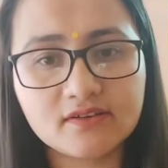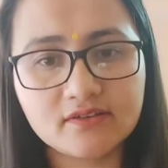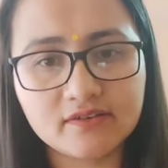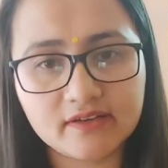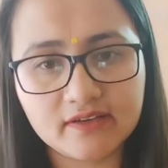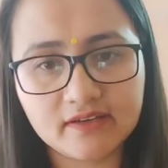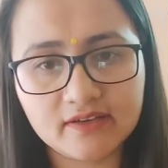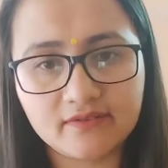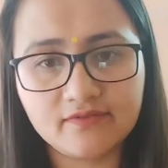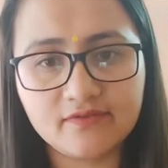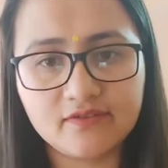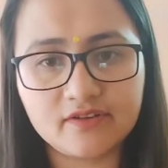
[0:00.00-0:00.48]

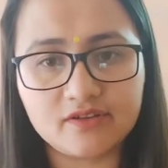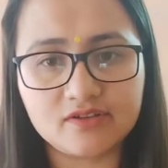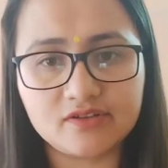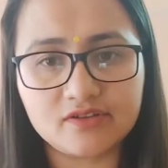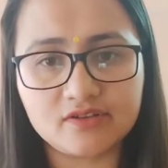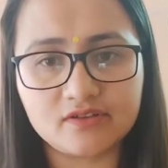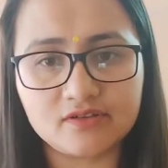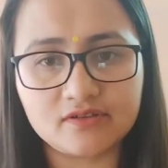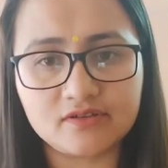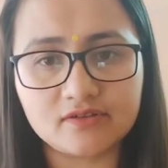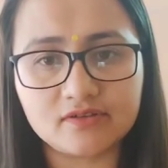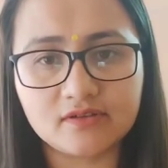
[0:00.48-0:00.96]
relief
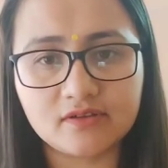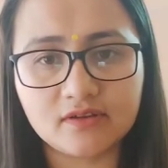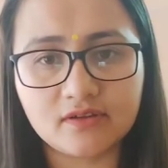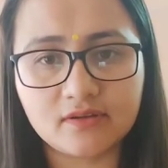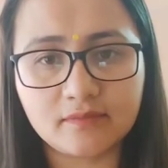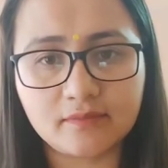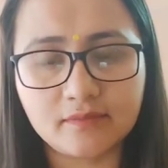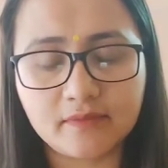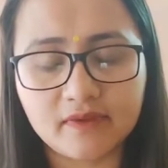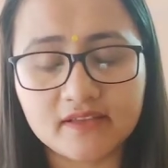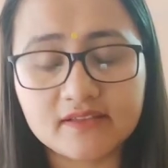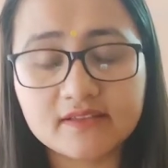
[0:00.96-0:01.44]
features,
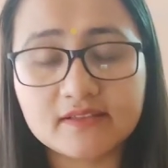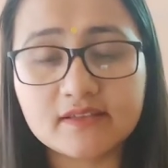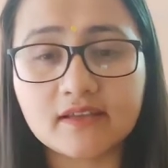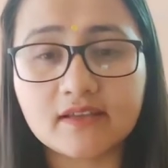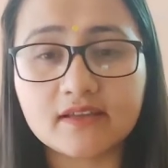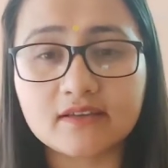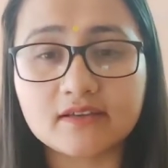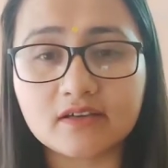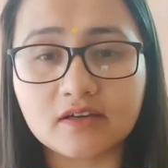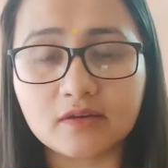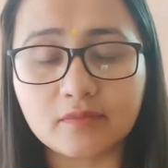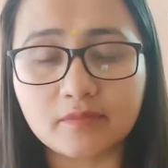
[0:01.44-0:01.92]
means
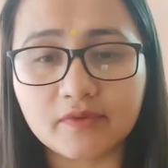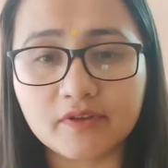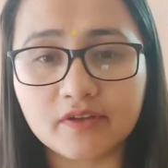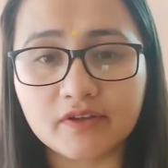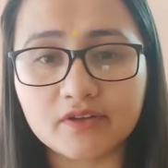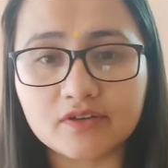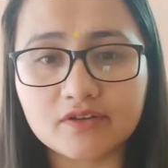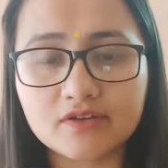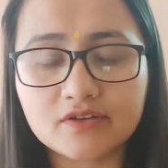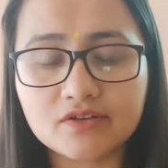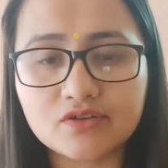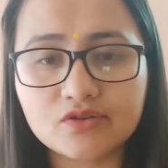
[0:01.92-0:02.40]
it
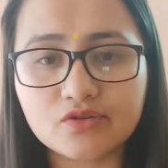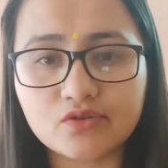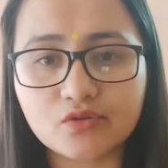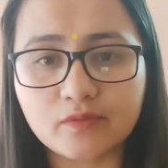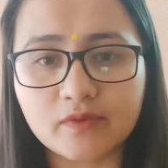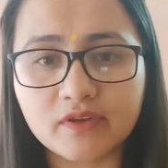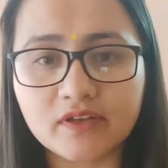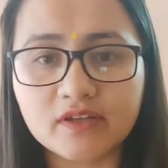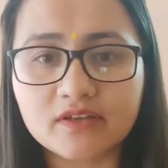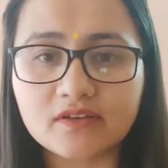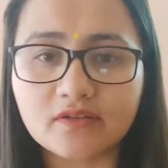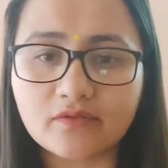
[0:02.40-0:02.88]
appears to
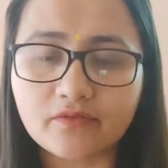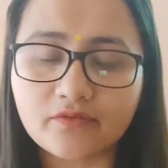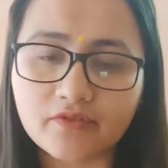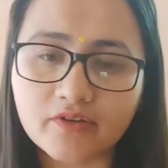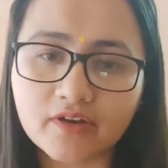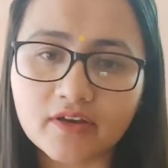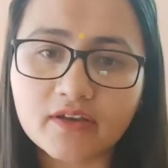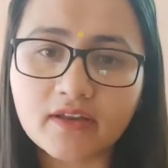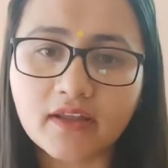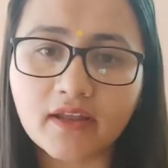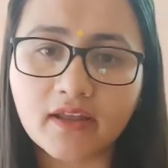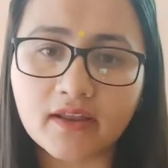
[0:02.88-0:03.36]
be
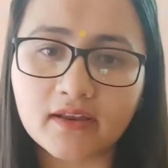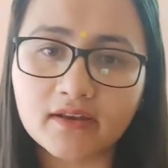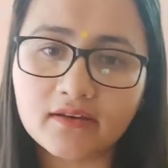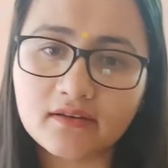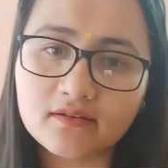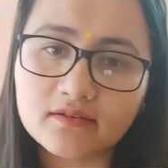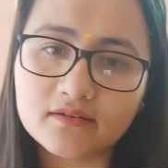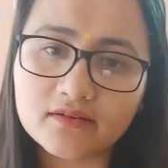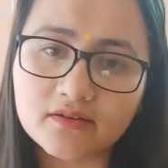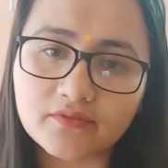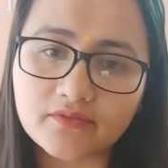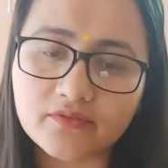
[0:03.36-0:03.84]
different
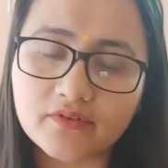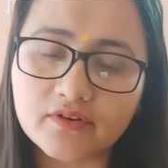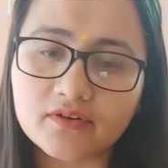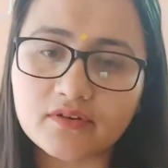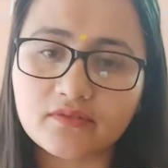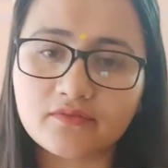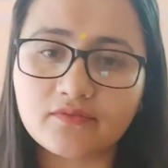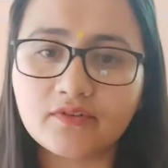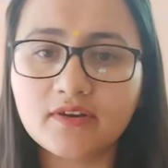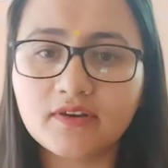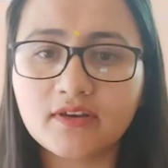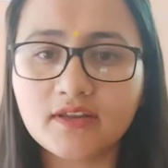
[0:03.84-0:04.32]
in different
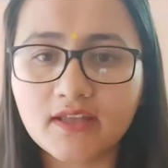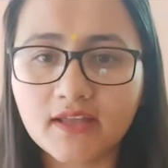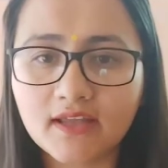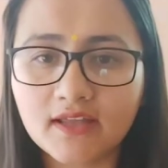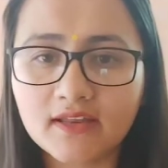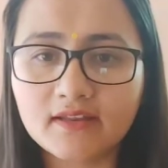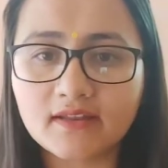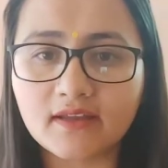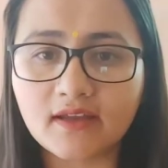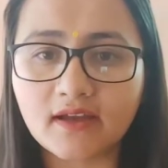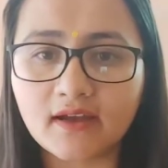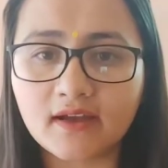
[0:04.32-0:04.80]

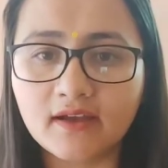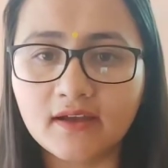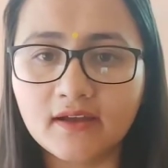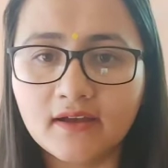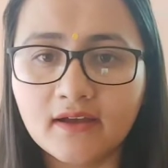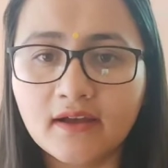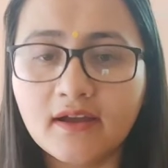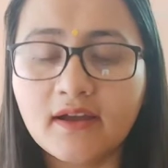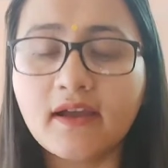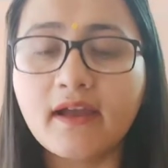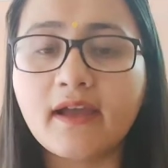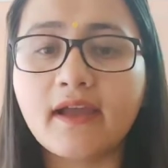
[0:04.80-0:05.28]
area,
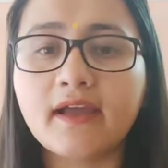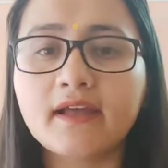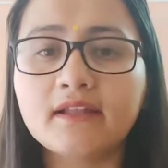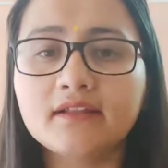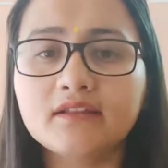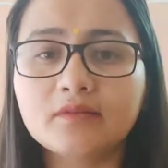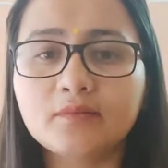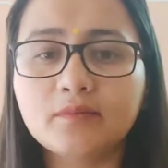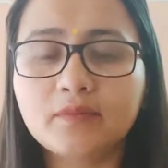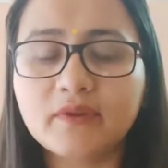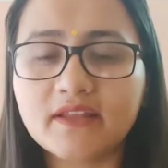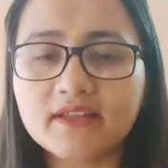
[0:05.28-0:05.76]

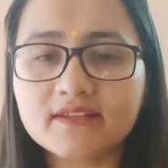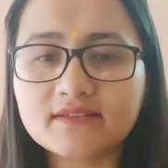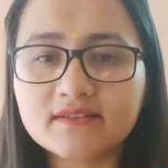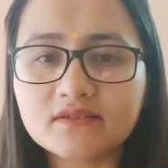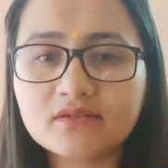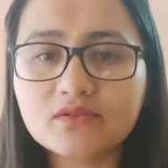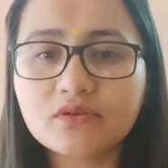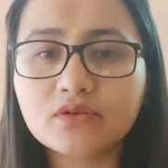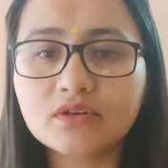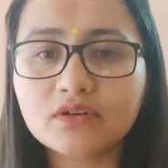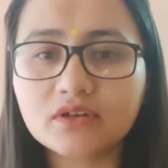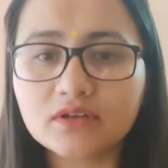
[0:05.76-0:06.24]
and the
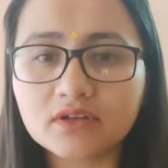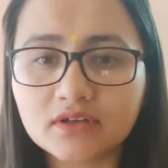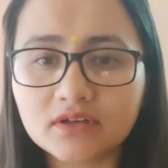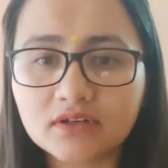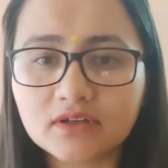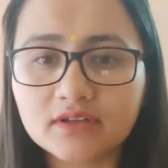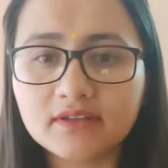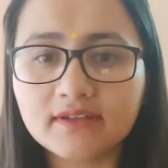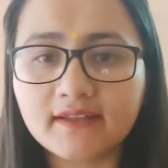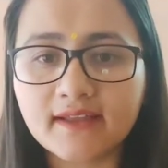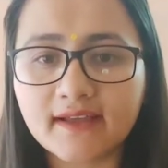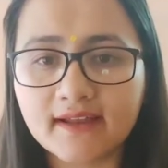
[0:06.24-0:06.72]
places on
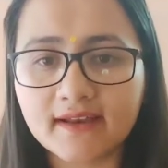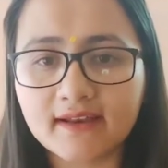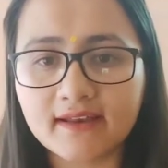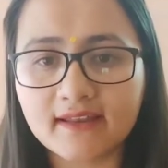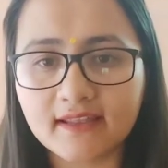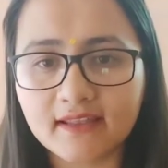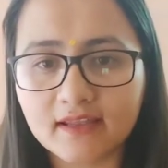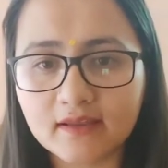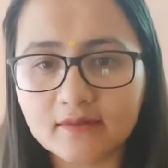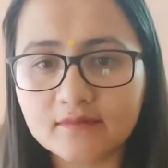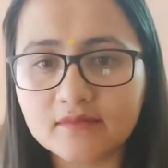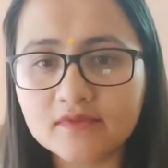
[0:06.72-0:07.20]
earth, they are
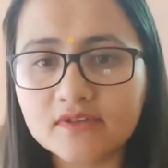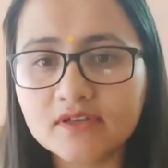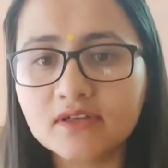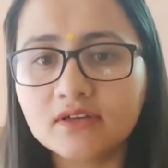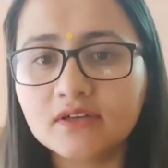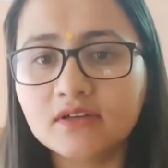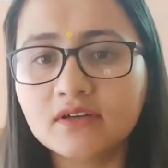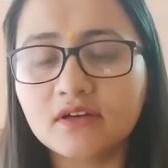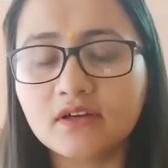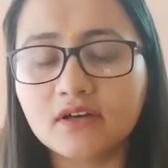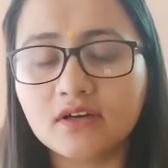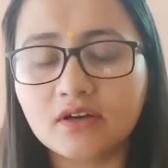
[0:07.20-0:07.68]
named
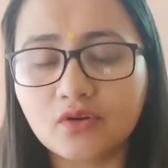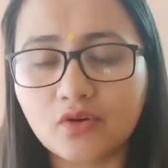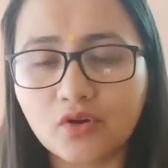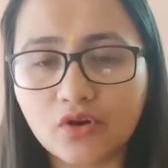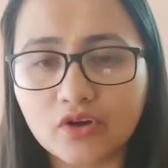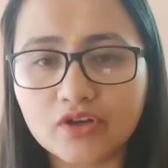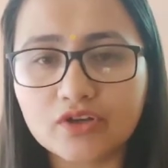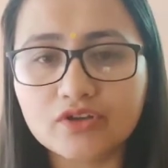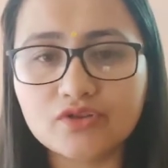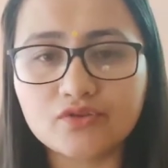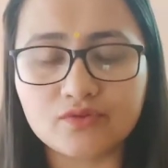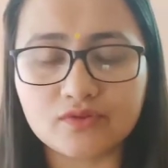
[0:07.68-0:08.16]

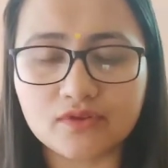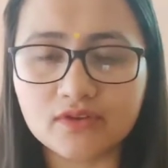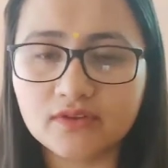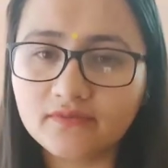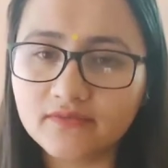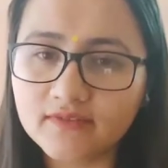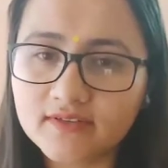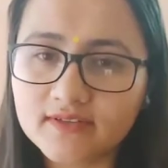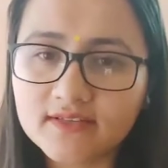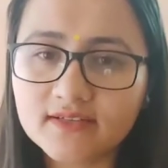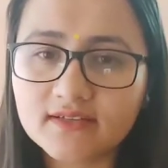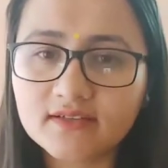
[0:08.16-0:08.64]
according to their
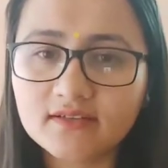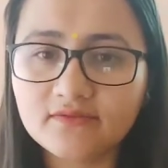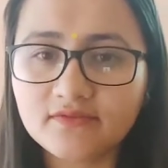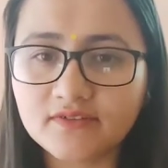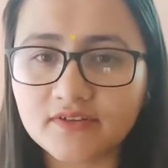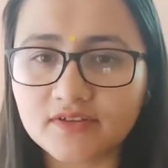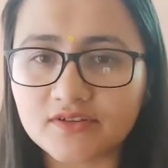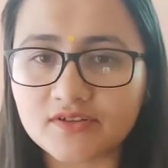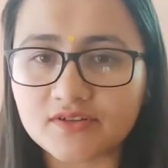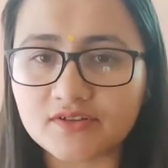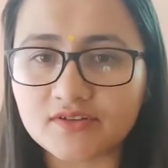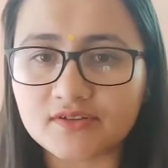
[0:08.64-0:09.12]
physical
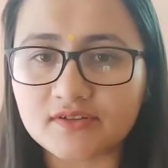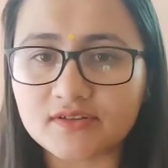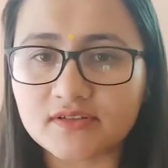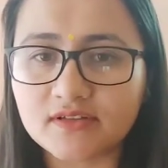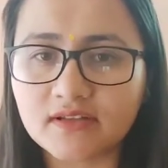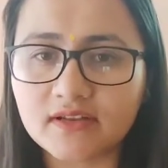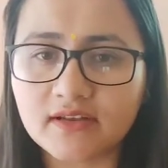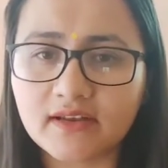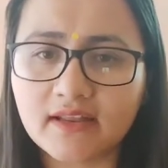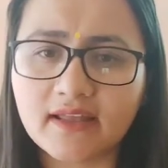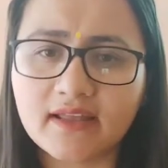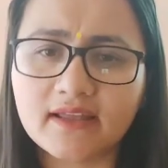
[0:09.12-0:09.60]
features.
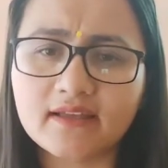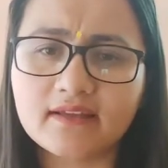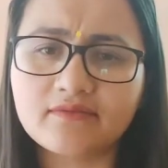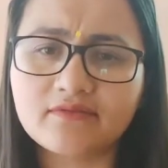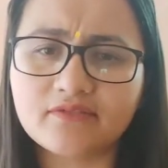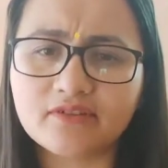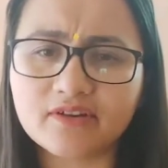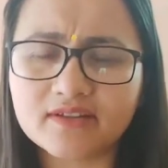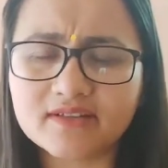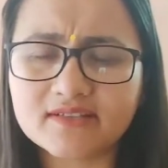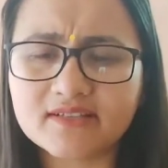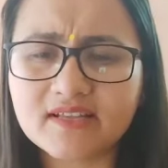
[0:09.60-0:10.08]
Like
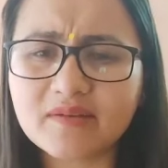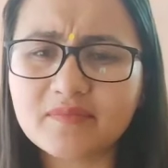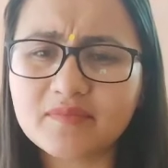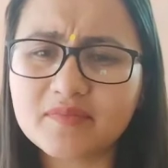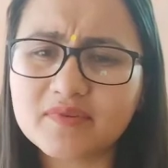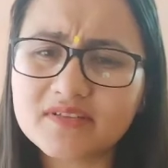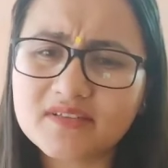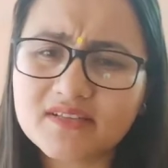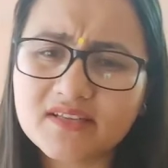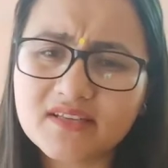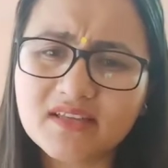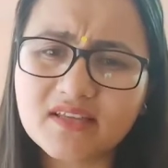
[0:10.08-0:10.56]
for
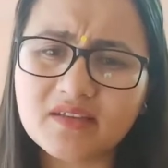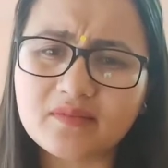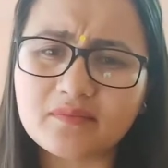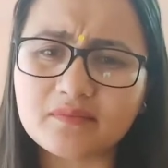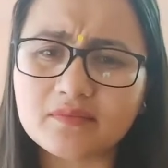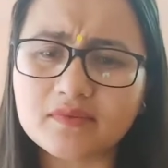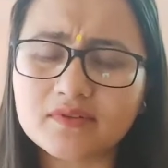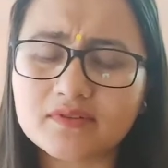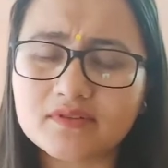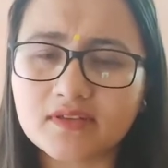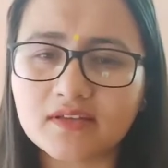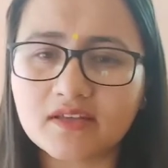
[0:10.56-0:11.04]
example, Sikkim
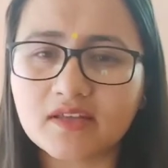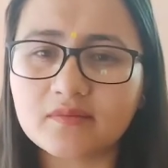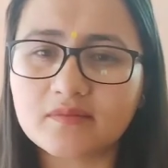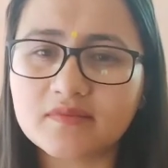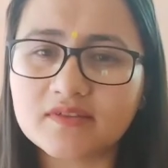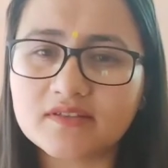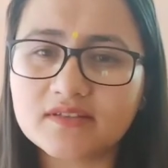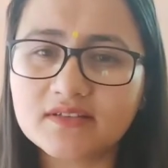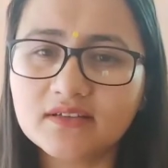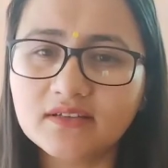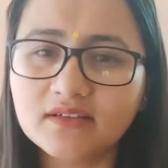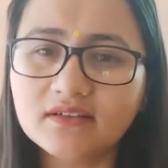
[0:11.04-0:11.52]

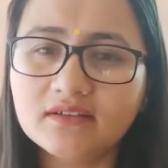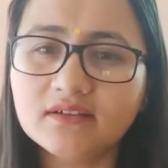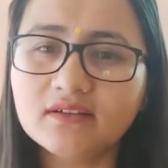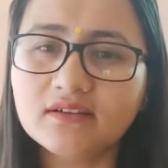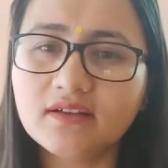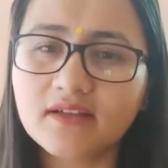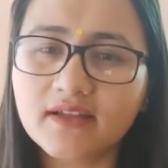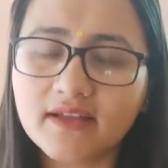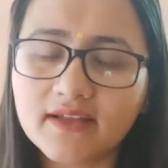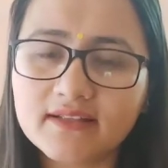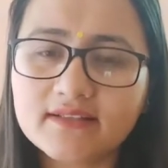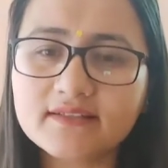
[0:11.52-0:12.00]
is a
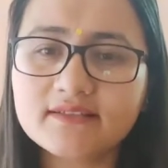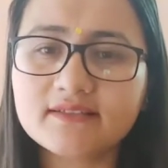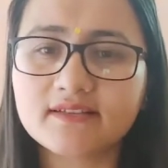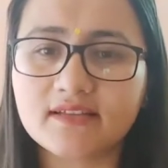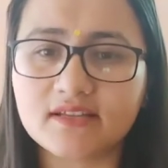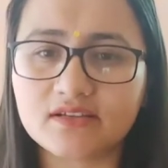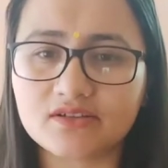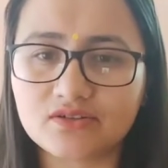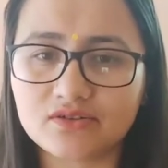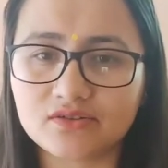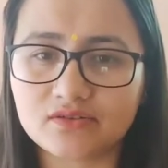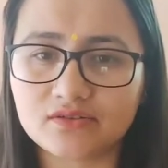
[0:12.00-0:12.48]
hill
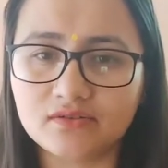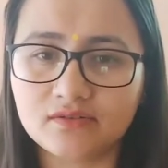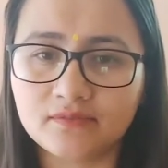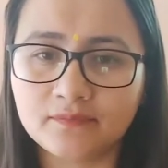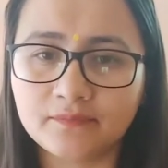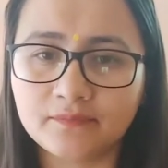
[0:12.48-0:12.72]
station.